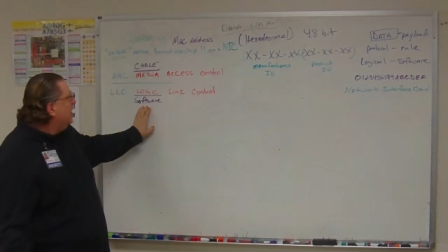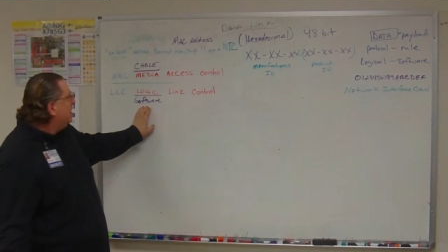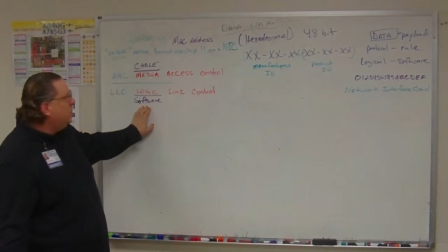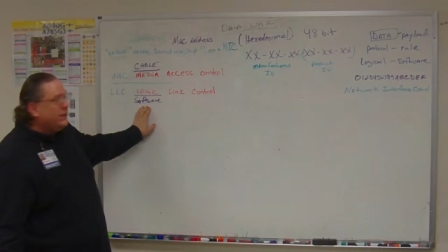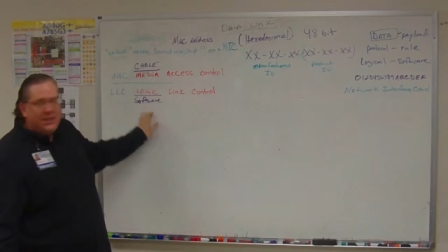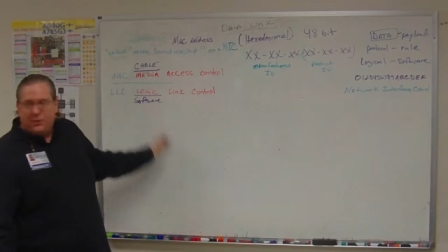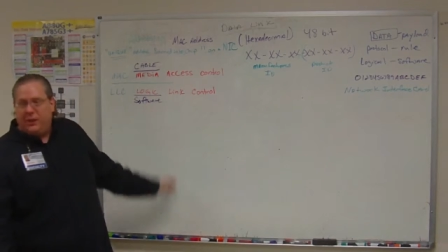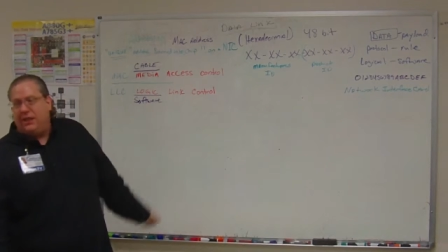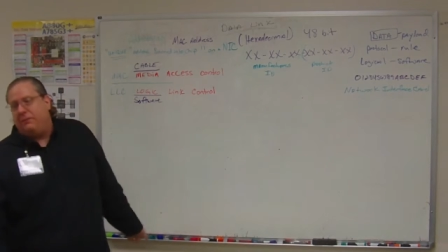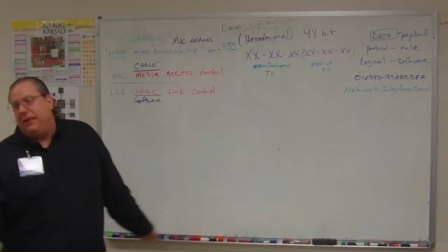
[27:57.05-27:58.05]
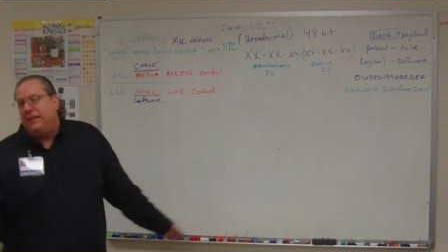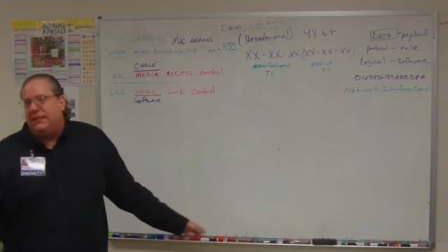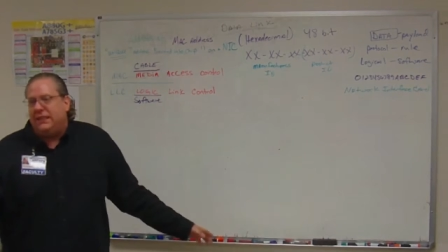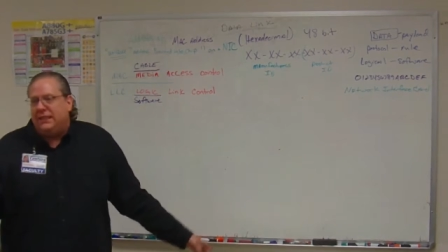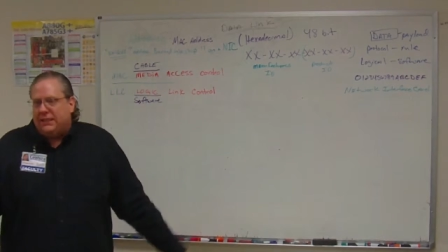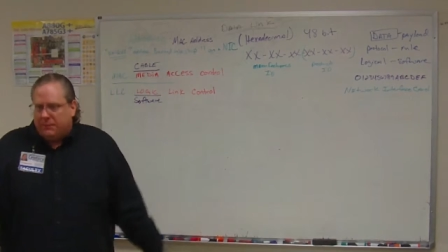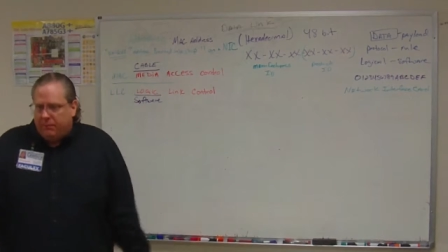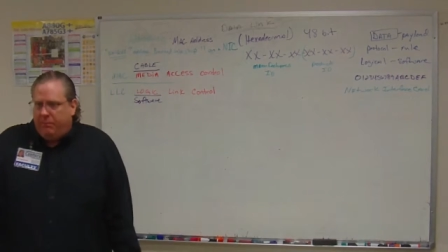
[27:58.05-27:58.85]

So what this really means is